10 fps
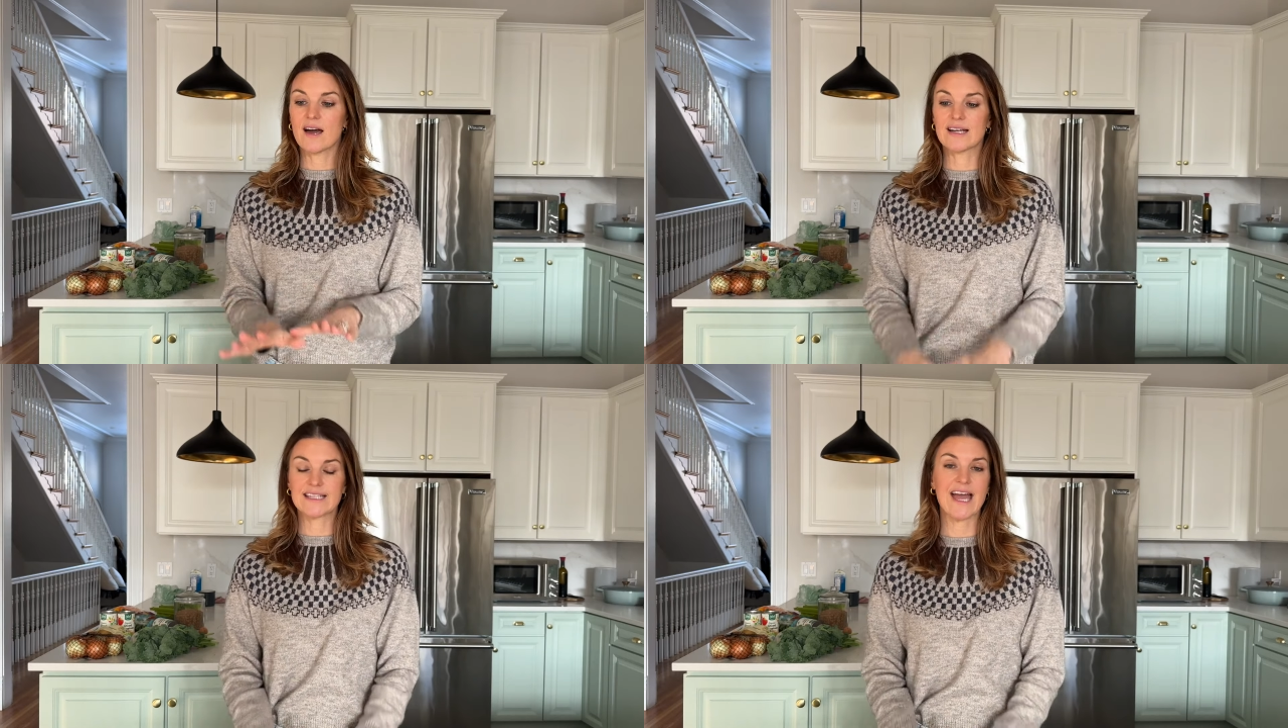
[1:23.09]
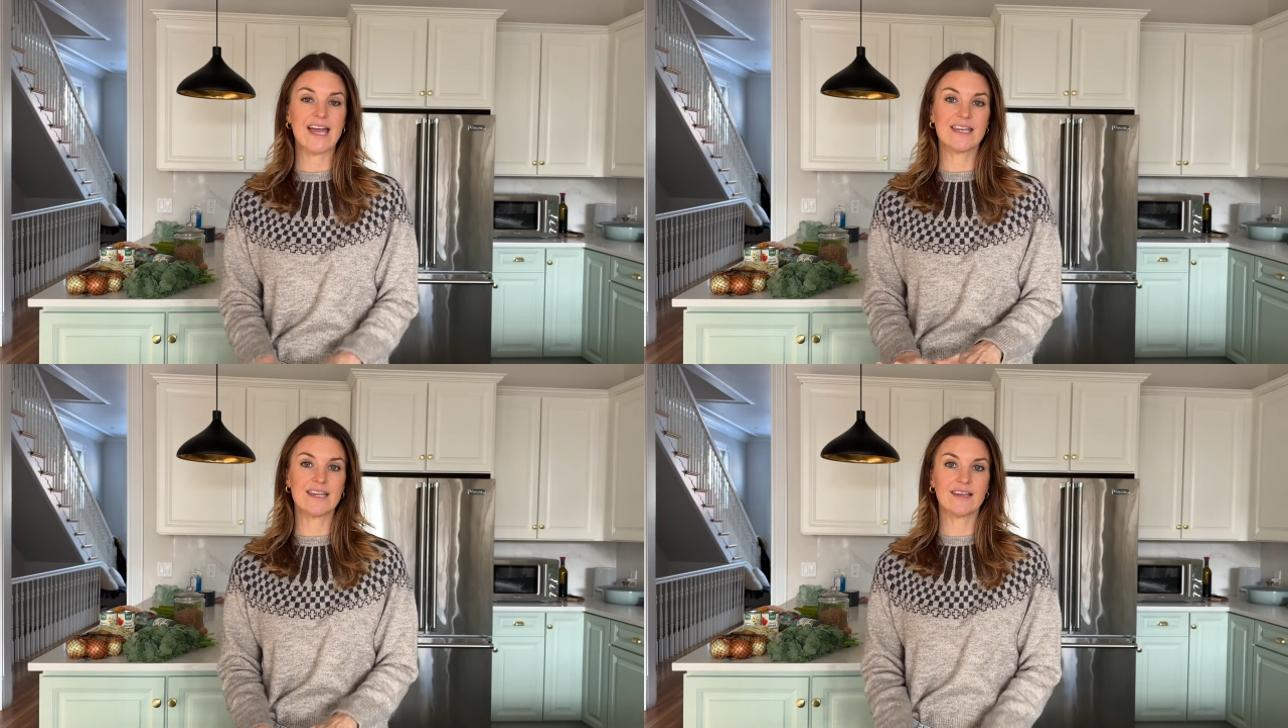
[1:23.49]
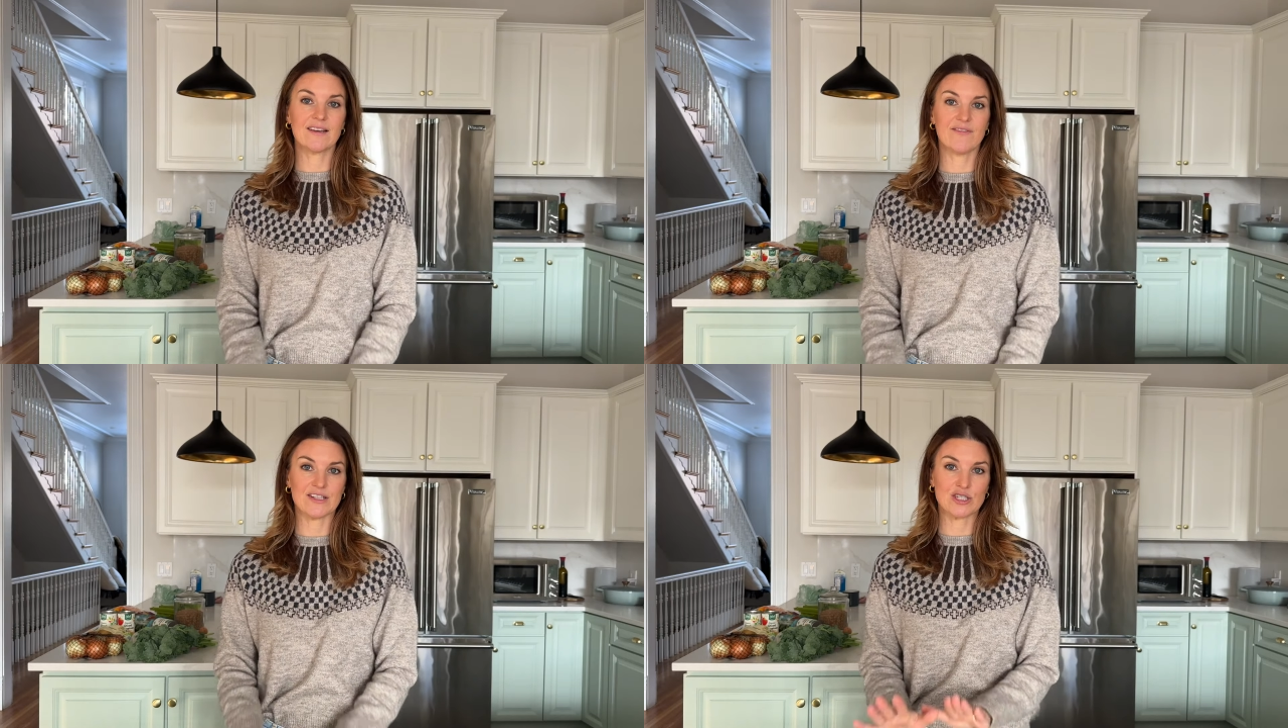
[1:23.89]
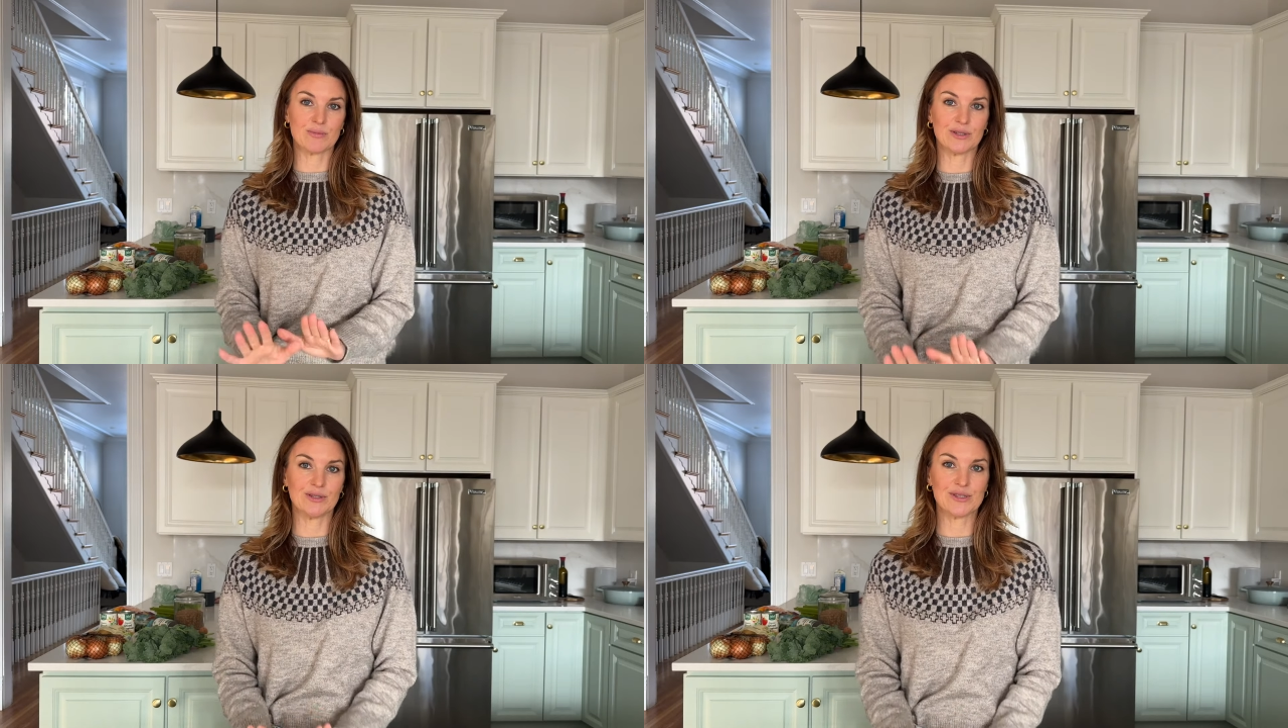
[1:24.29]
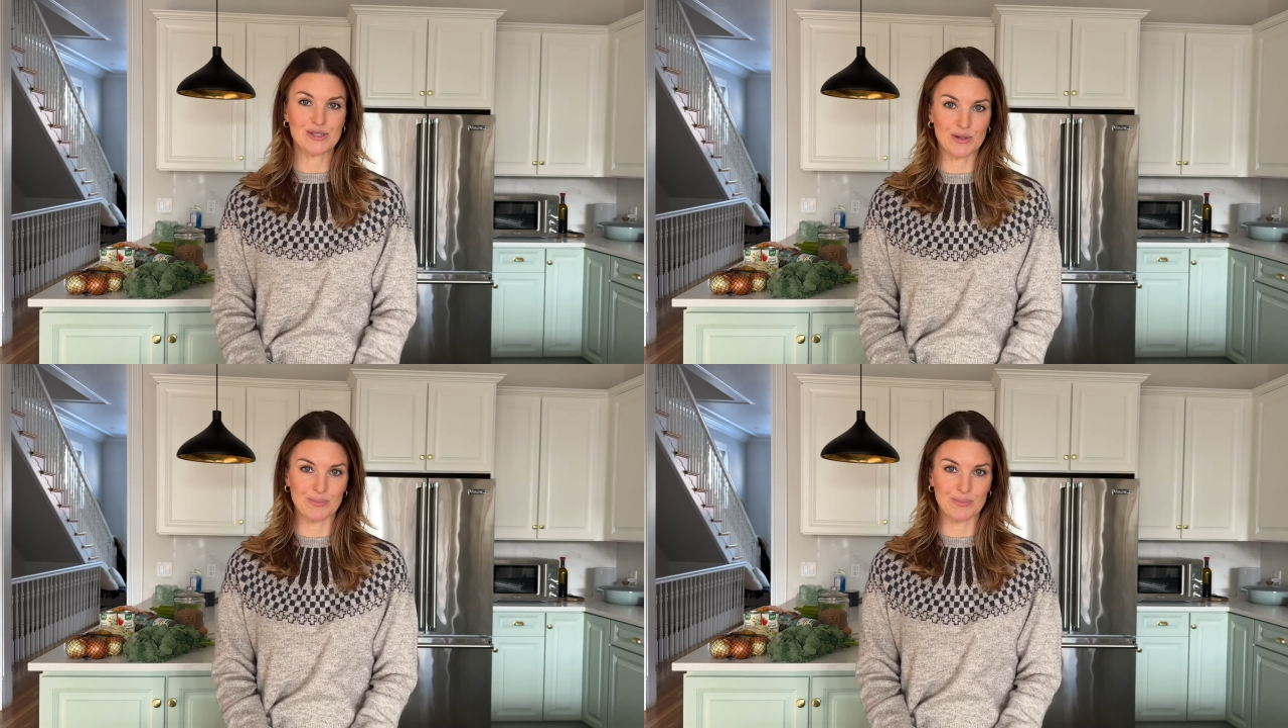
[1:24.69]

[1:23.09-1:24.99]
a 10 vegetable soup.